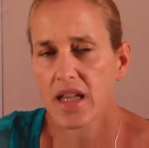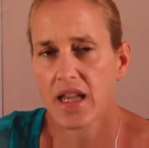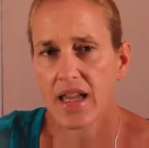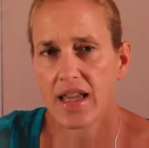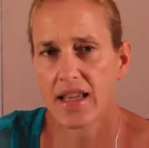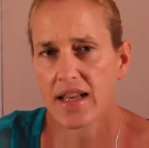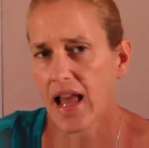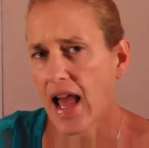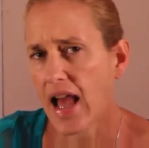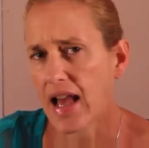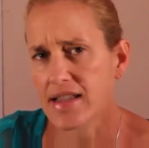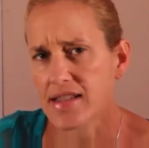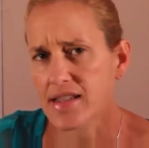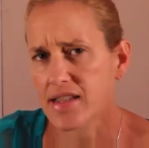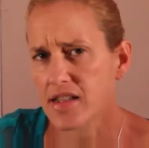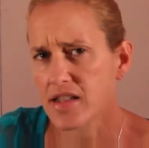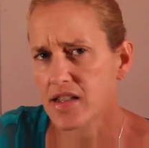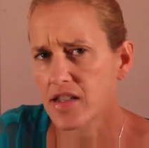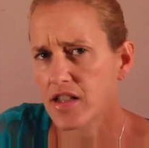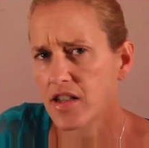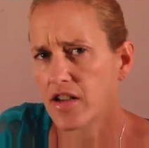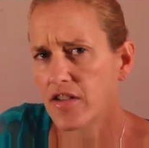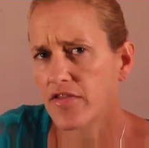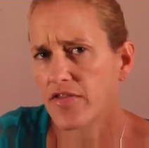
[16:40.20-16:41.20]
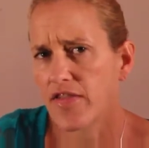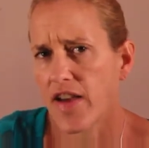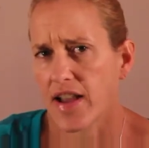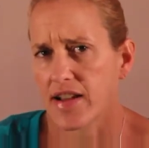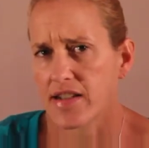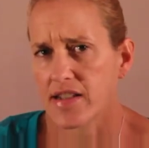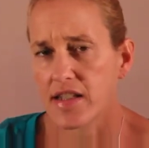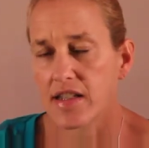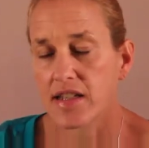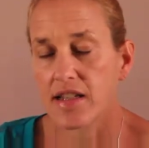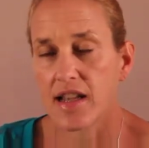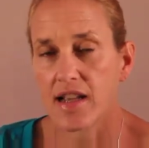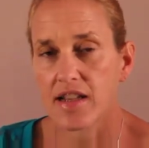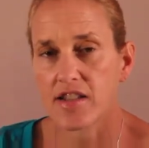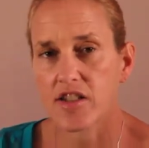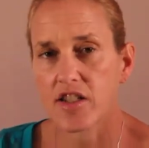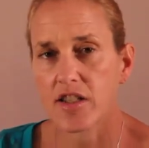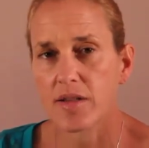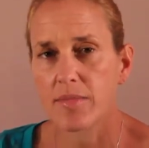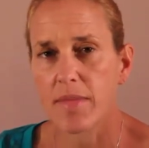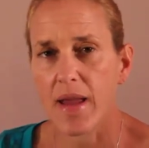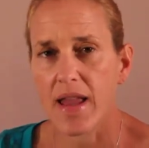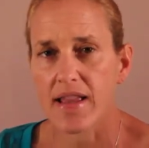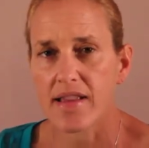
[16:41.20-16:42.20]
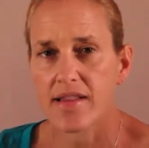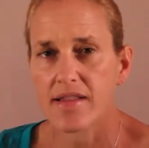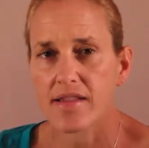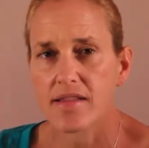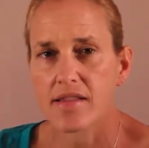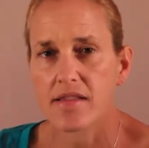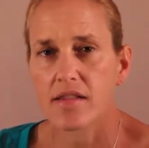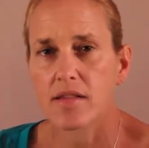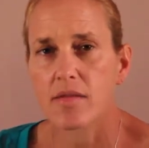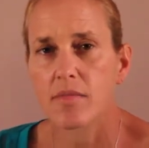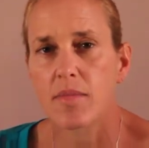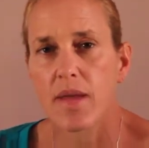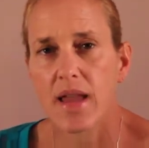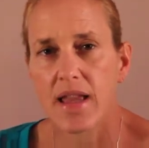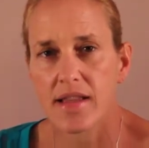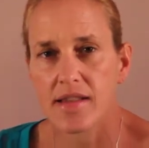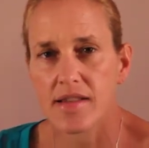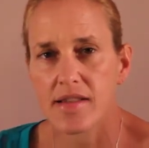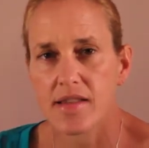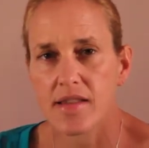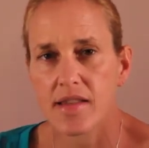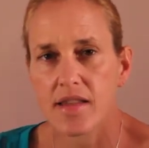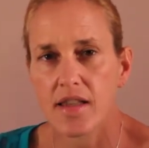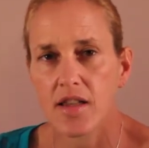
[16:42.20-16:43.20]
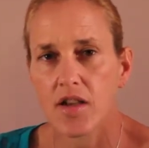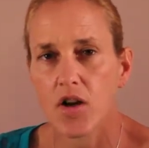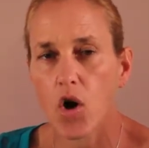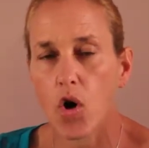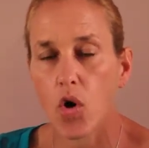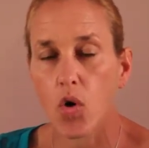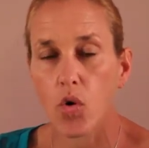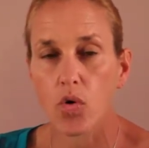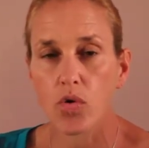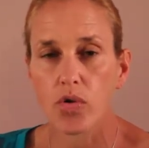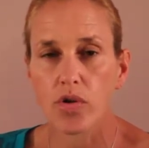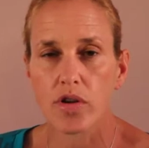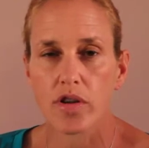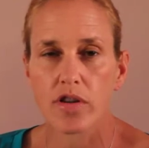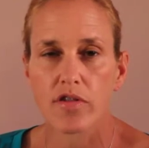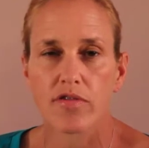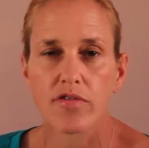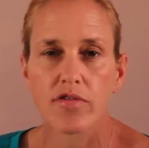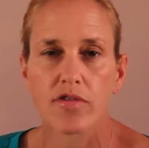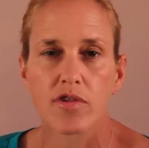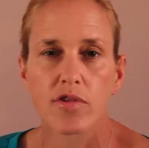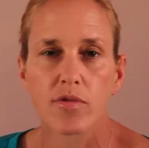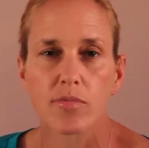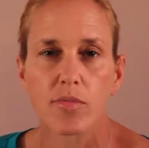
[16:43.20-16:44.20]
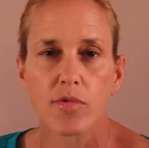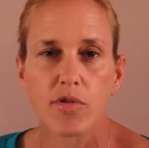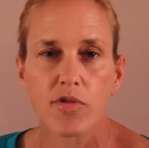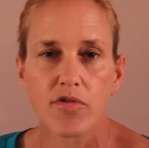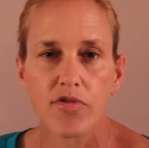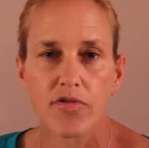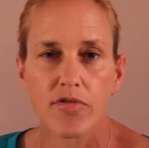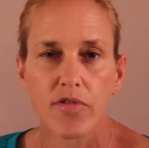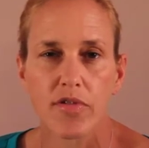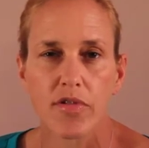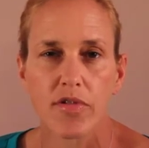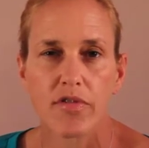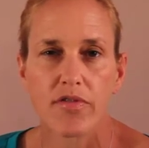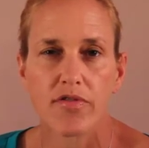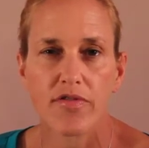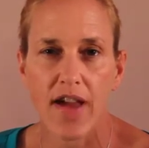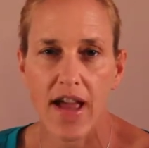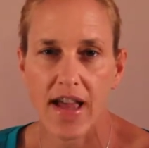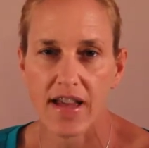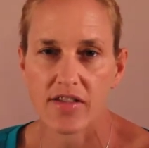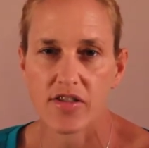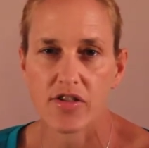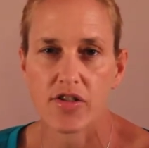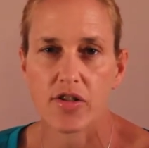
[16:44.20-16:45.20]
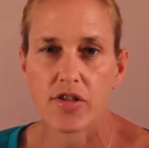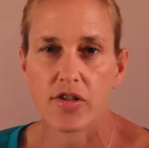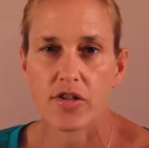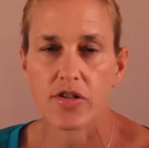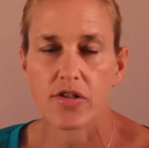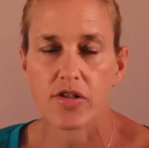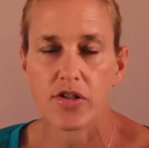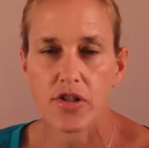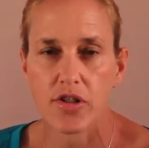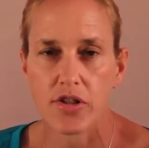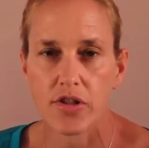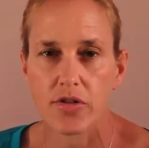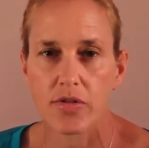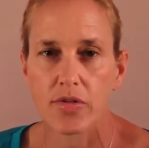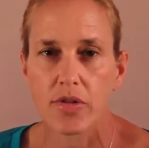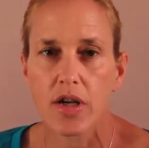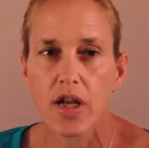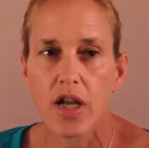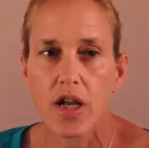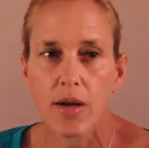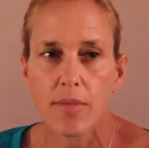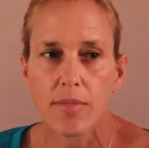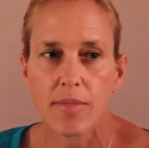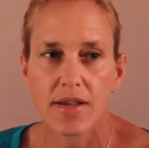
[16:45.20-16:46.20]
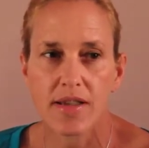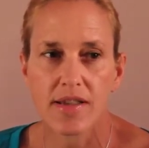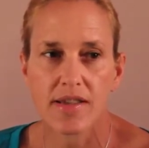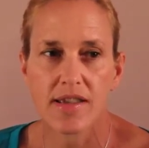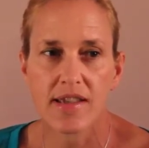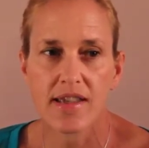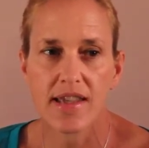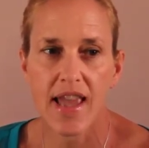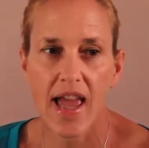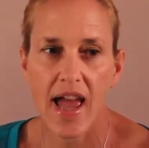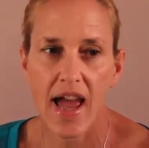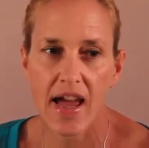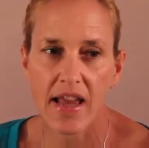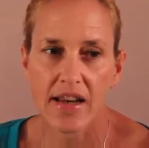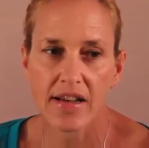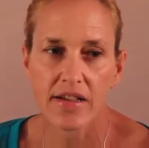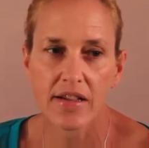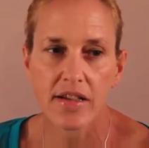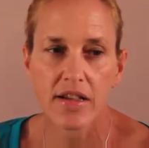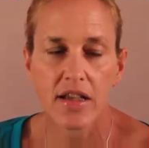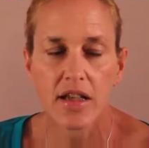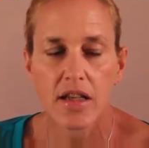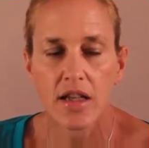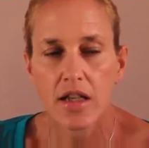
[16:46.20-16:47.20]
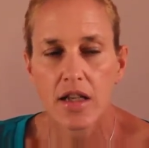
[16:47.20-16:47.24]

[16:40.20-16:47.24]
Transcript: it hasn't affected. It actually makes the cold or the flu move faster too. Because again,